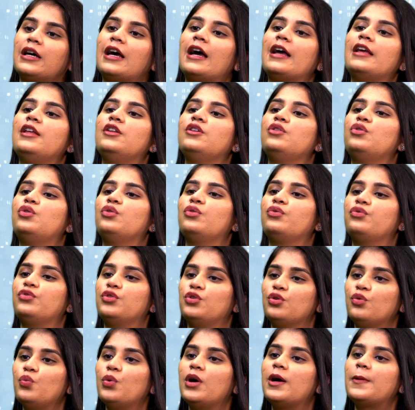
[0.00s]
kind of,
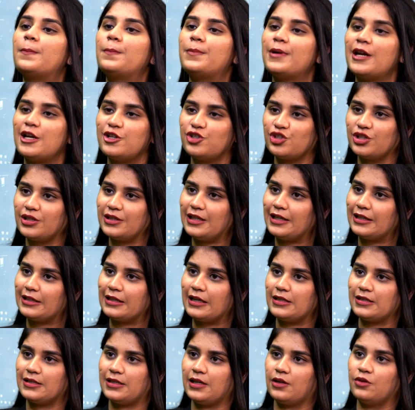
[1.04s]
work pressure that
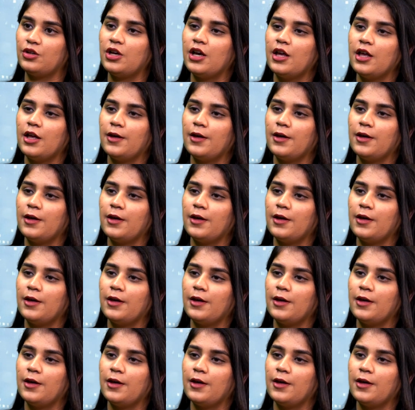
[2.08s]
cuts down.